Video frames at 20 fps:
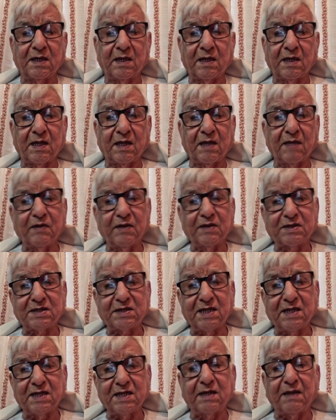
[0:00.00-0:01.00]
he will
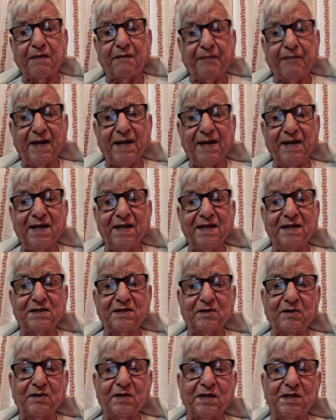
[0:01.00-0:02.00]
say dependence
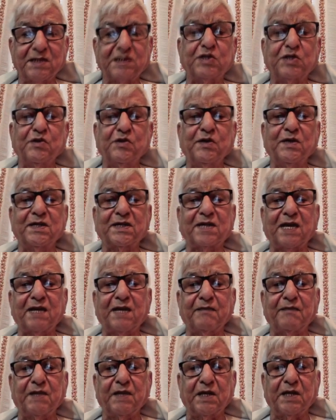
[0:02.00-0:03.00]
on insulin can
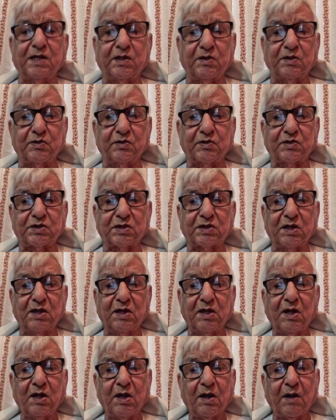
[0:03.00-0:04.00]
be reduced,
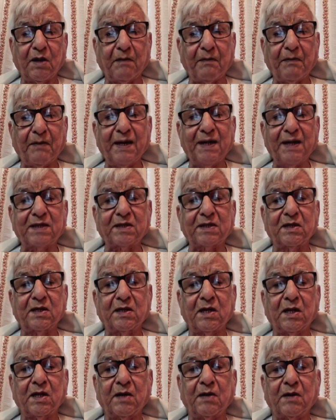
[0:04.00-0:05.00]
but
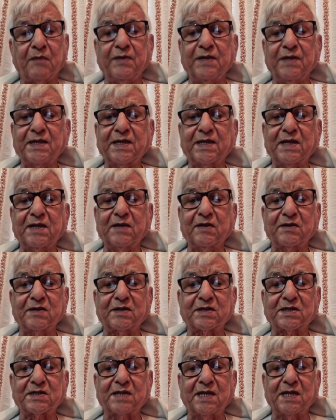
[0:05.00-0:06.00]
we cannot
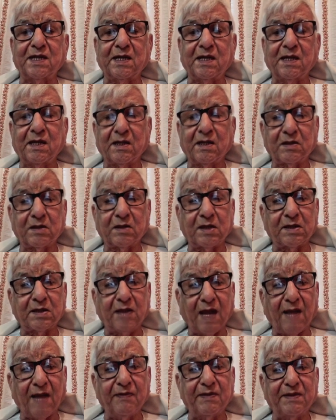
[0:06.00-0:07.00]
say that
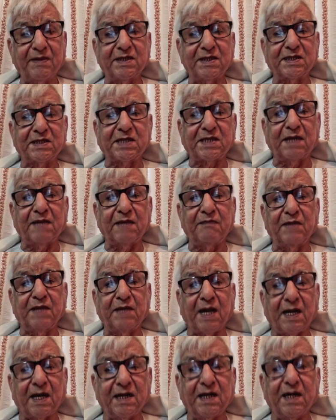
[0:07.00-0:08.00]
diabetes can be
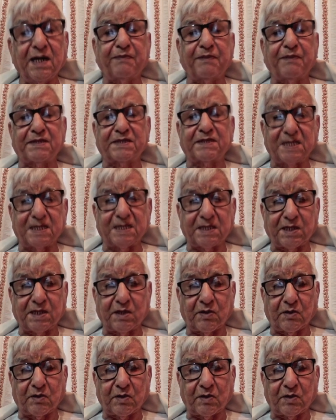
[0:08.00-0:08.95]
100% cured.